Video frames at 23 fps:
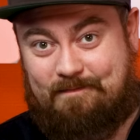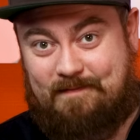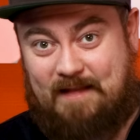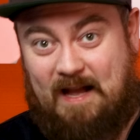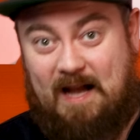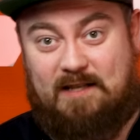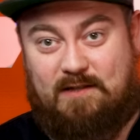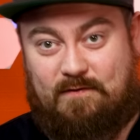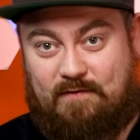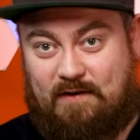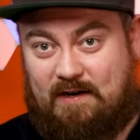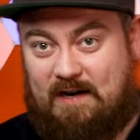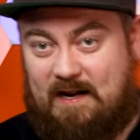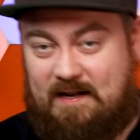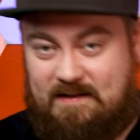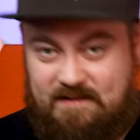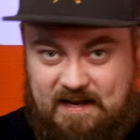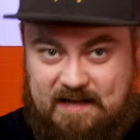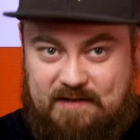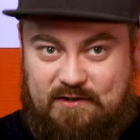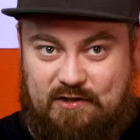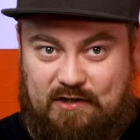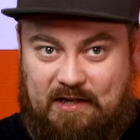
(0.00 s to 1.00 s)
As for
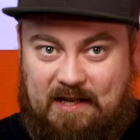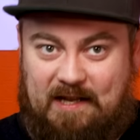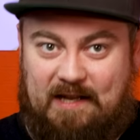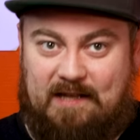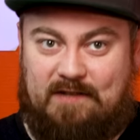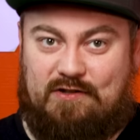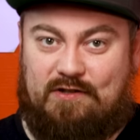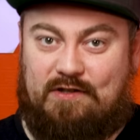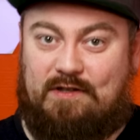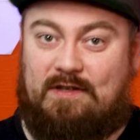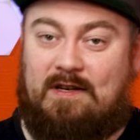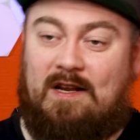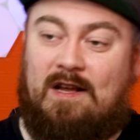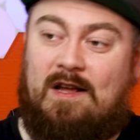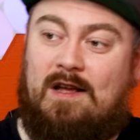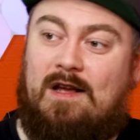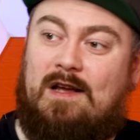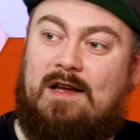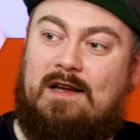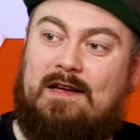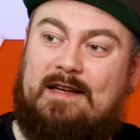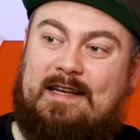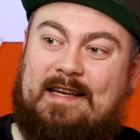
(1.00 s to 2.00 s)
his education,
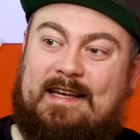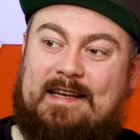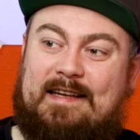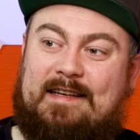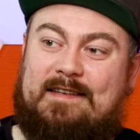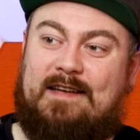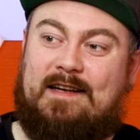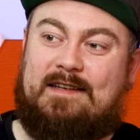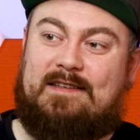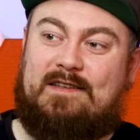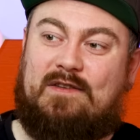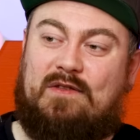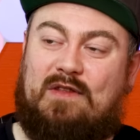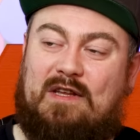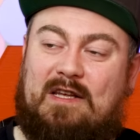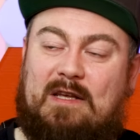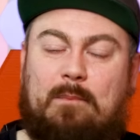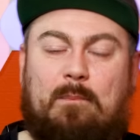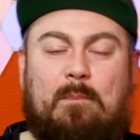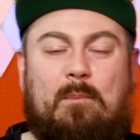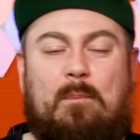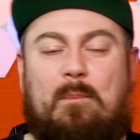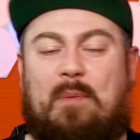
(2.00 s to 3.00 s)
he did
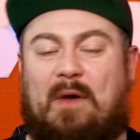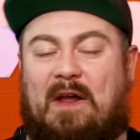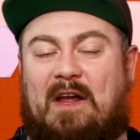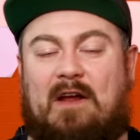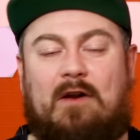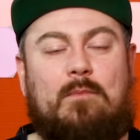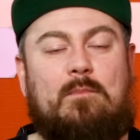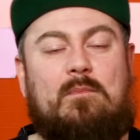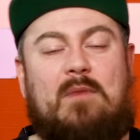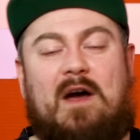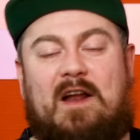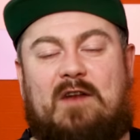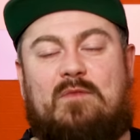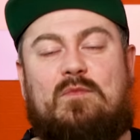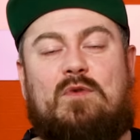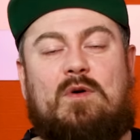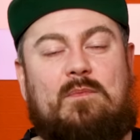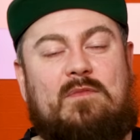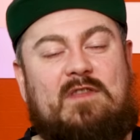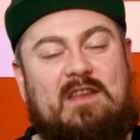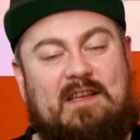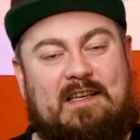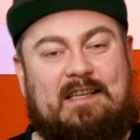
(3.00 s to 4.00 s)
the bare
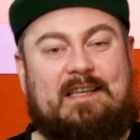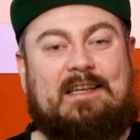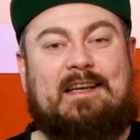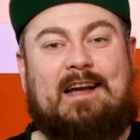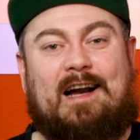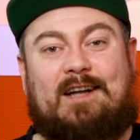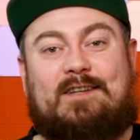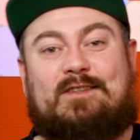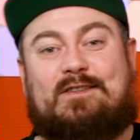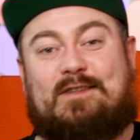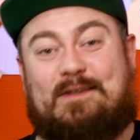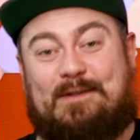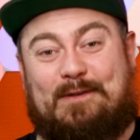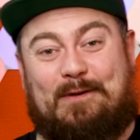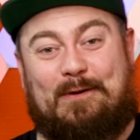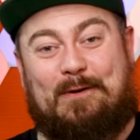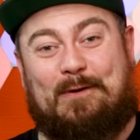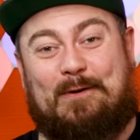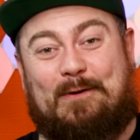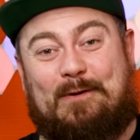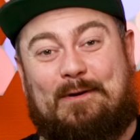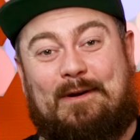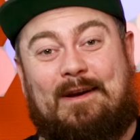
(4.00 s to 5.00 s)
minimum that he had to
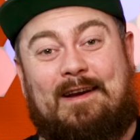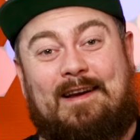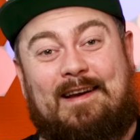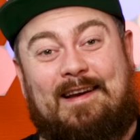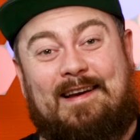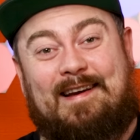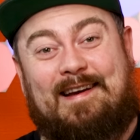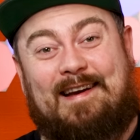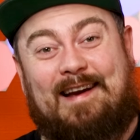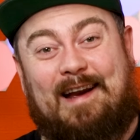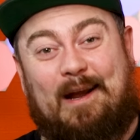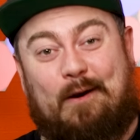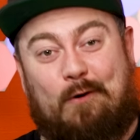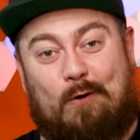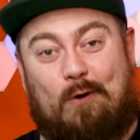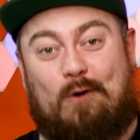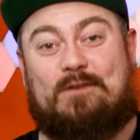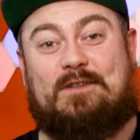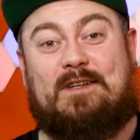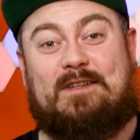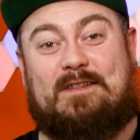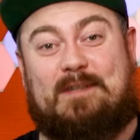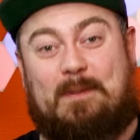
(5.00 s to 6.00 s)
do in
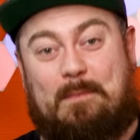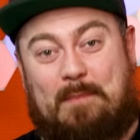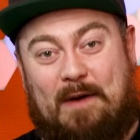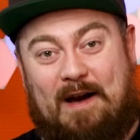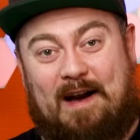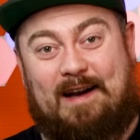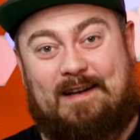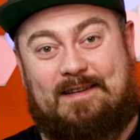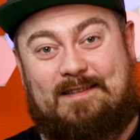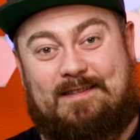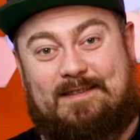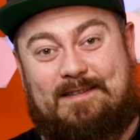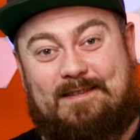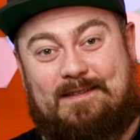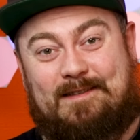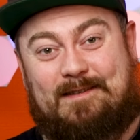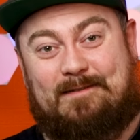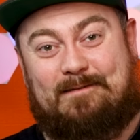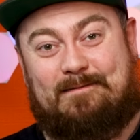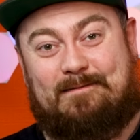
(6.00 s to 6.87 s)
order to pass.